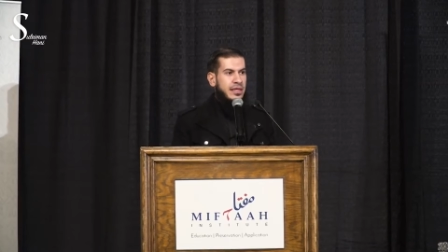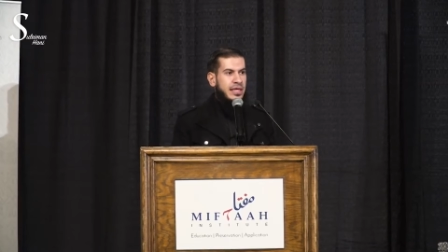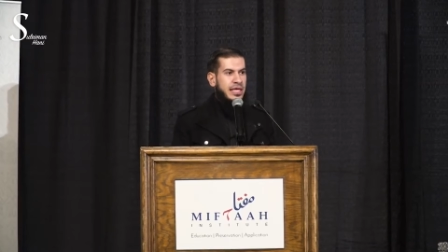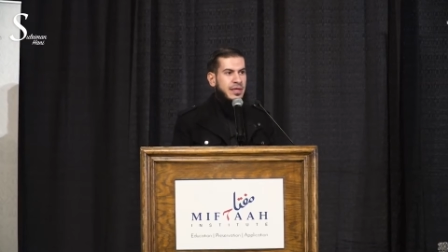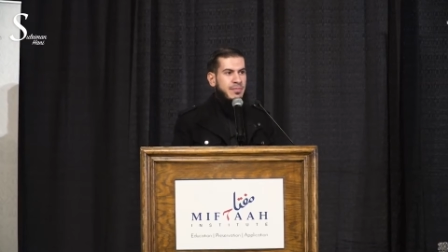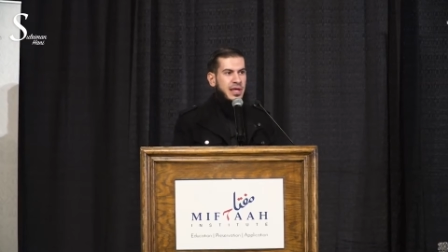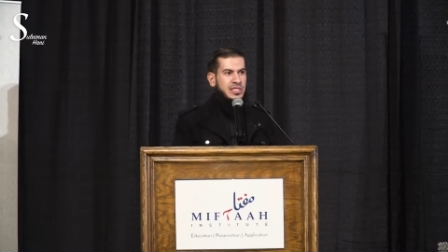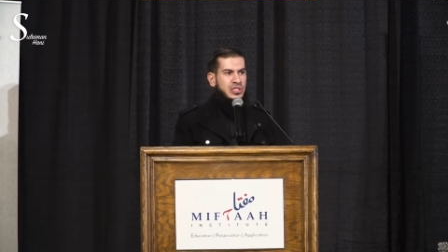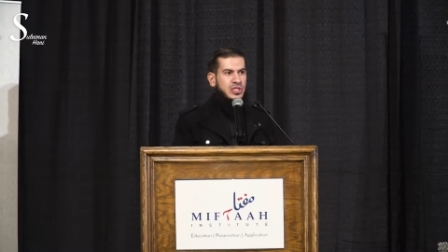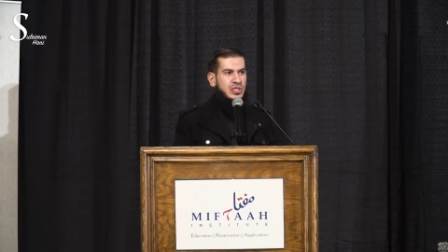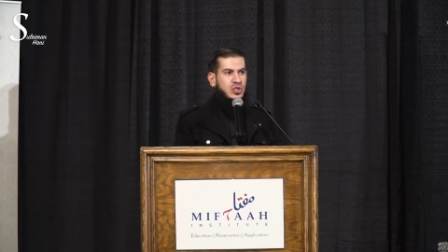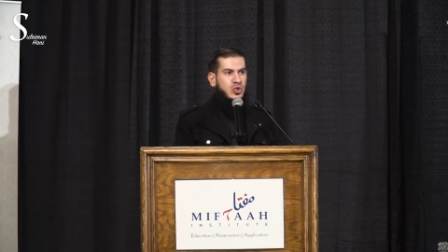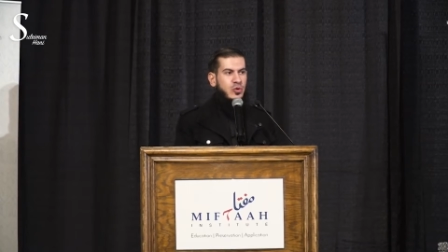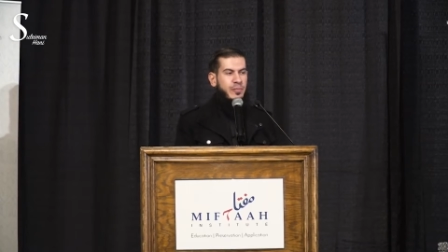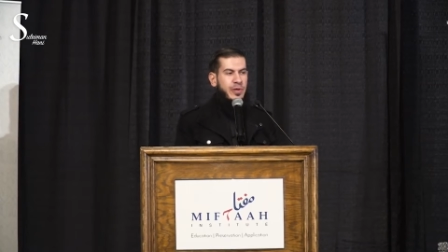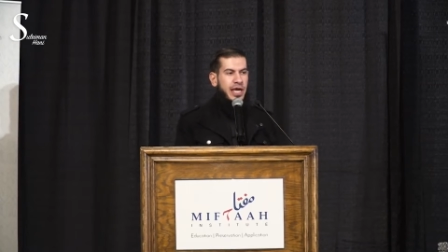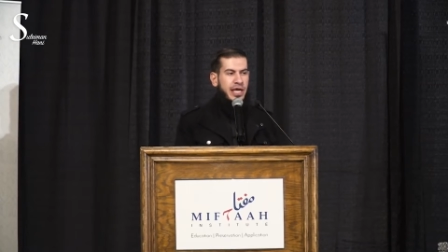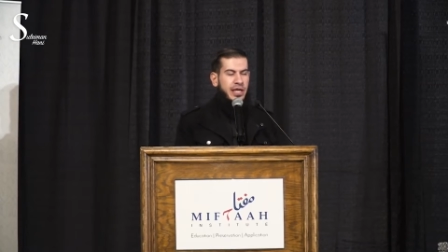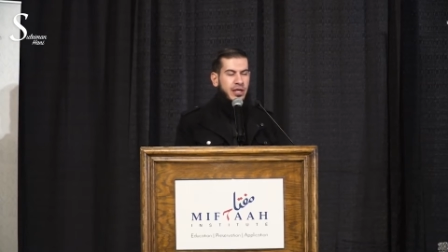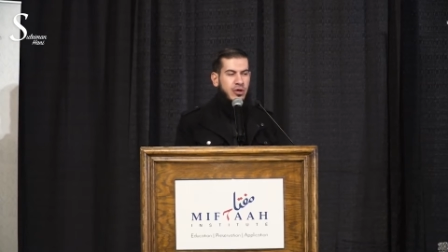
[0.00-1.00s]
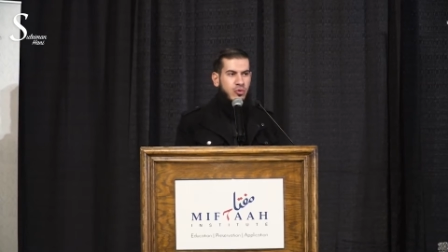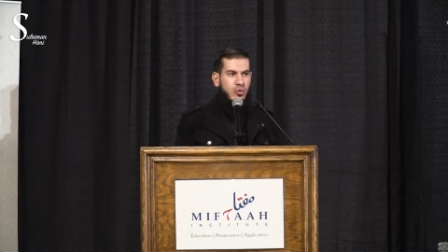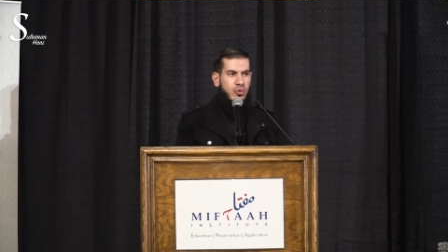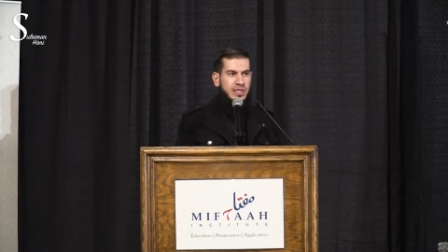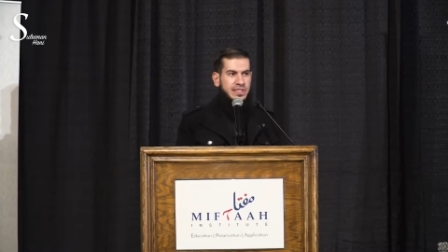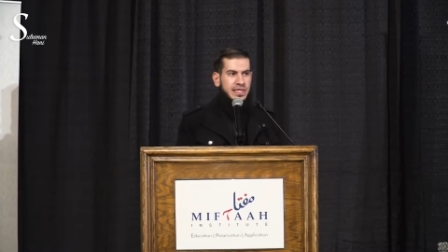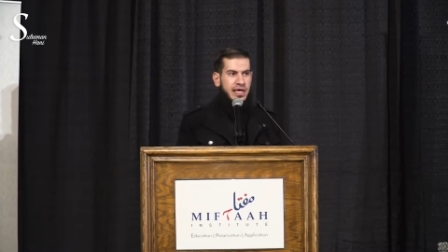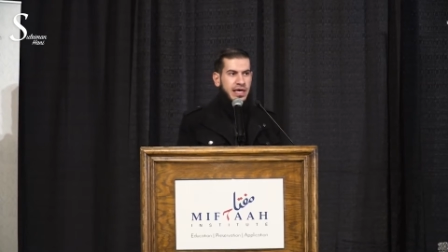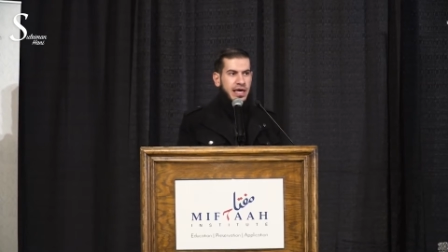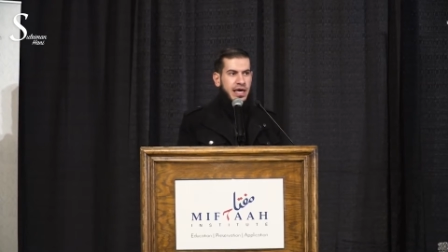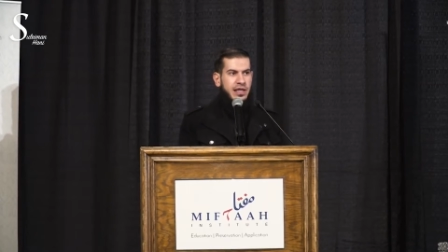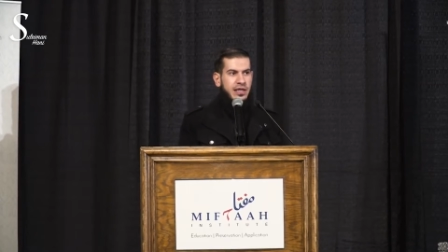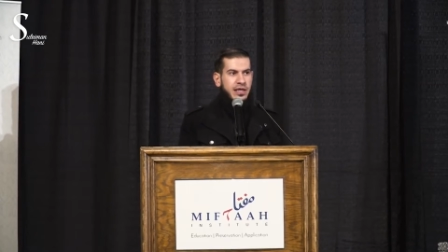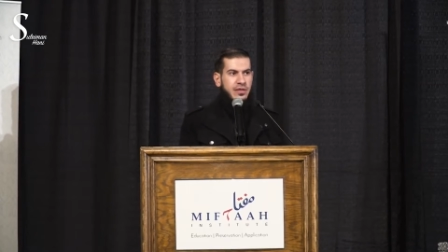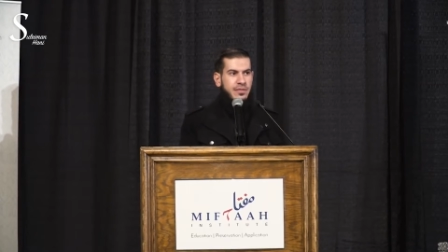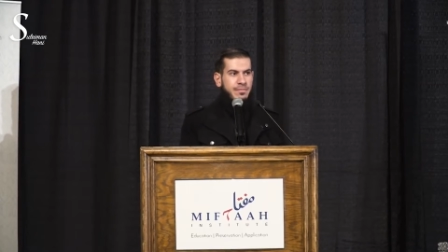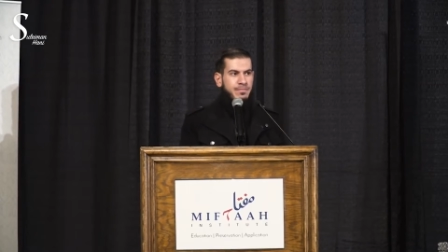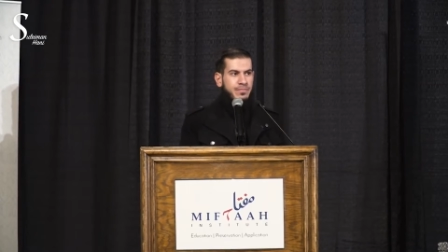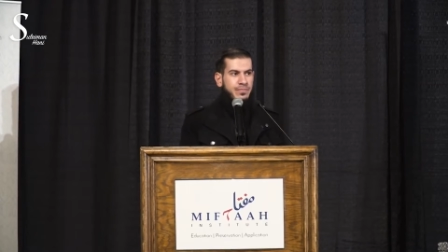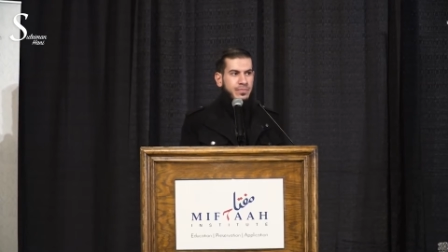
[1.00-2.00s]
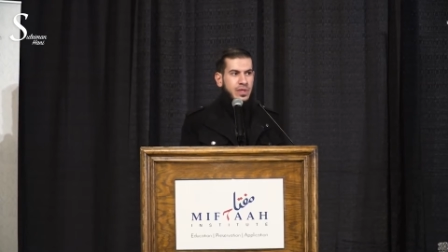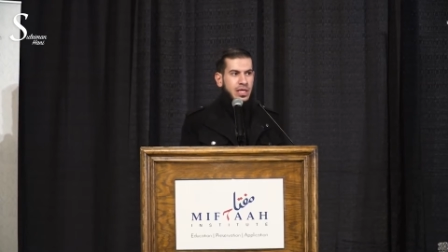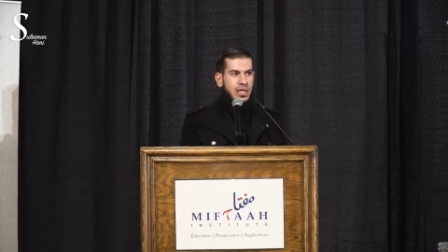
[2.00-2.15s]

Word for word: He mentions subhanahu wa ta'ala,